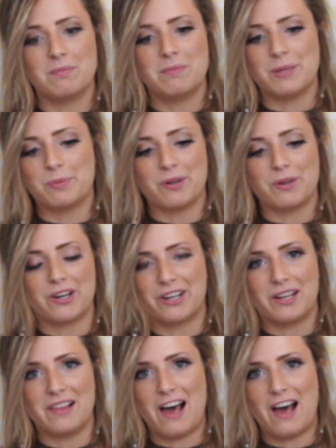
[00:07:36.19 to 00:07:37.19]
people are
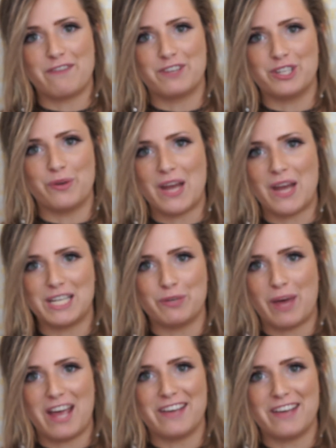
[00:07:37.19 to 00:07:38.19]
gonna laugh at you
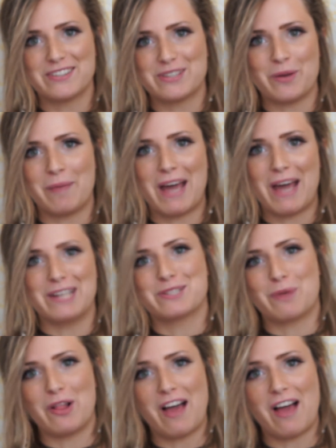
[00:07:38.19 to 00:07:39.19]
anyway, so might as
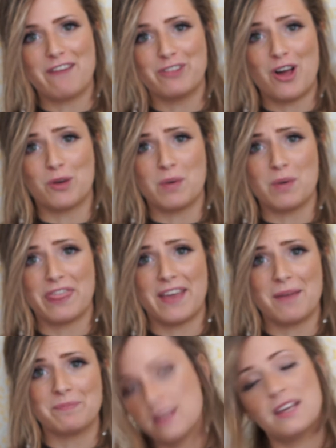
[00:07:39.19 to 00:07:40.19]
well laugh along with
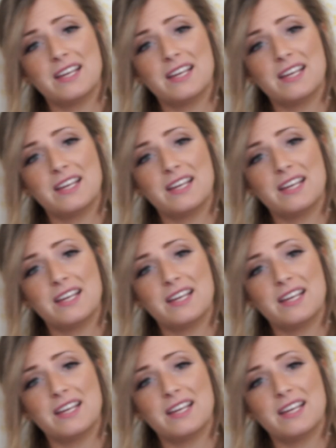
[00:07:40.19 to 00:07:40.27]
them.